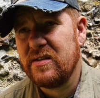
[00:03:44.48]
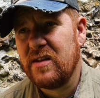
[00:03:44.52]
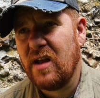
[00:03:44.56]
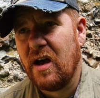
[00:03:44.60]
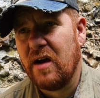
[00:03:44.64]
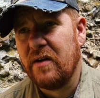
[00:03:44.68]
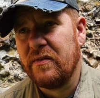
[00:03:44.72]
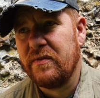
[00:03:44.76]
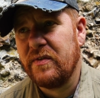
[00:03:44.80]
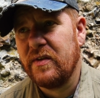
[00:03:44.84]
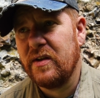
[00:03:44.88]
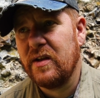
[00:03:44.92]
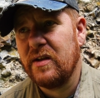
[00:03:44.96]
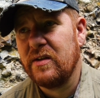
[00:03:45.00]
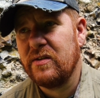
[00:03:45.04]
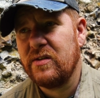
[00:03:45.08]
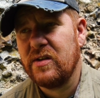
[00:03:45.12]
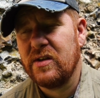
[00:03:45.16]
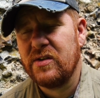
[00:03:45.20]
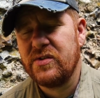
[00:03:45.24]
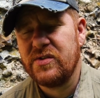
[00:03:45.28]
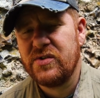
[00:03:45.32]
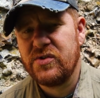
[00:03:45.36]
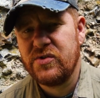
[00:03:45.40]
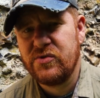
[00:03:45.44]
stuff, and it's
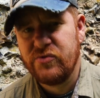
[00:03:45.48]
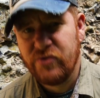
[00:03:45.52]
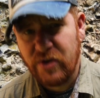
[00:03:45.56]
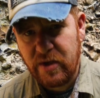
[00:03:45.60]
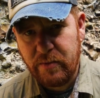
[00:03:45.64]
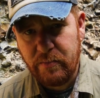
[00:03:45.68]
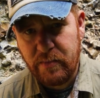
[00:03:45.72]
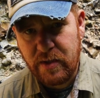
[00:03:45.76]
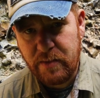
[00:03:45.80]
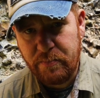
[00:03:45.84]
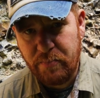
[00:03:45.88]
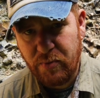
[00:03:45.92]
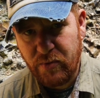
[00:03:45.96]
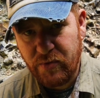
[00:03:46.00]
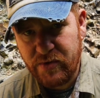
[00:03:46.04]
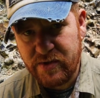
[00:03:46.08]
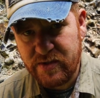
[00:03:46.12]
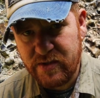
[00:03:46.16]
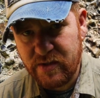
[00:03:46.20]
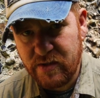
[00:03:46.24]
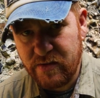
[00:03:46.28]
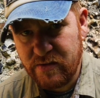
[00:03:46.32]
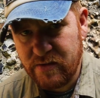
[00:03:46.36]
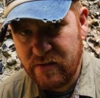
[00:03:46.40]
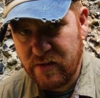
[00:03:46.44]
extremely
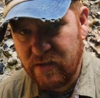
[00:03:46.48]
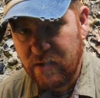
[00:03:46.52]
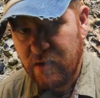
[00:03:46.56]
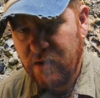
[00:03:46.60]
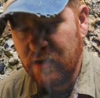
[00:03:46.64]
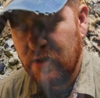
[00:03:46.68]
poisonous,